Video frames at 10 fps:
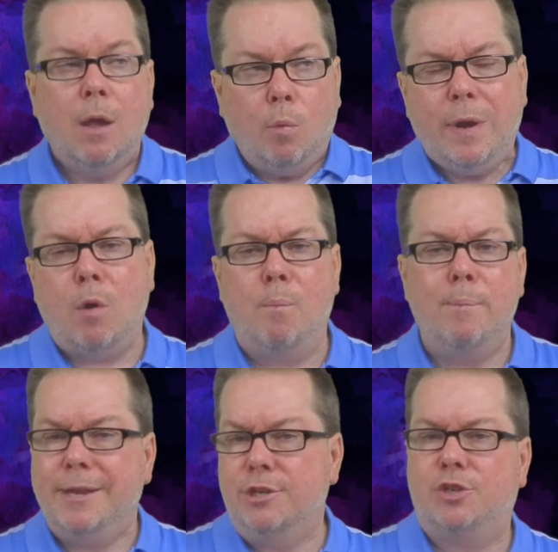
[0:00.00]
We don't
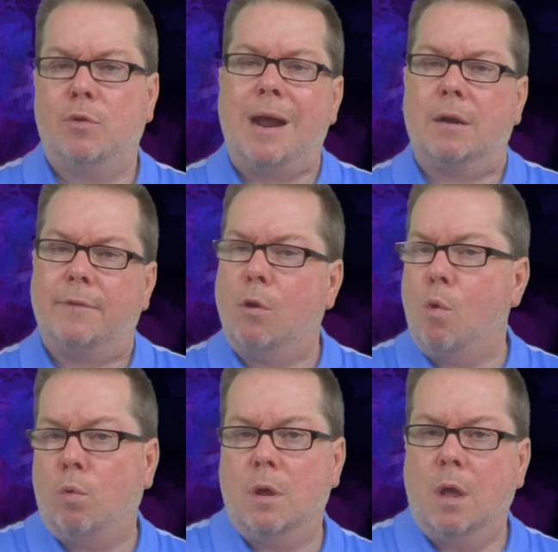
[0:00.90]
minister out of our
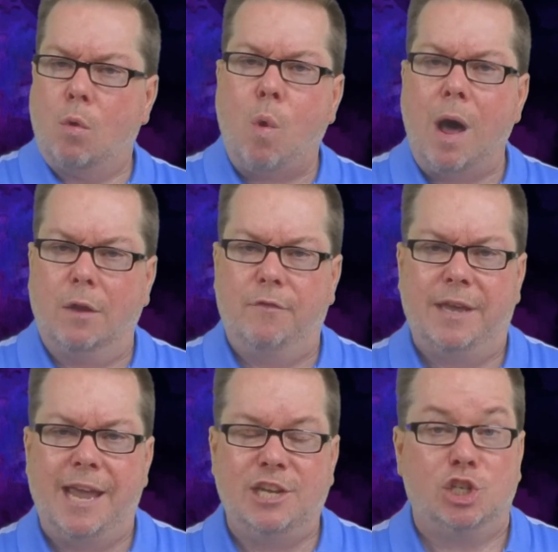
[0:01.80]
own
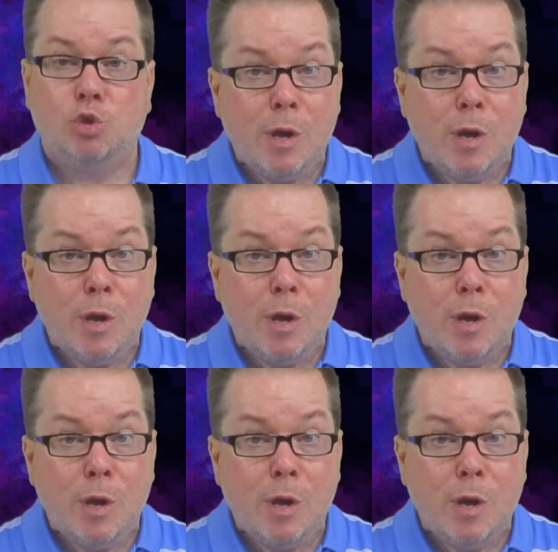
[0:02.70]
qualifications.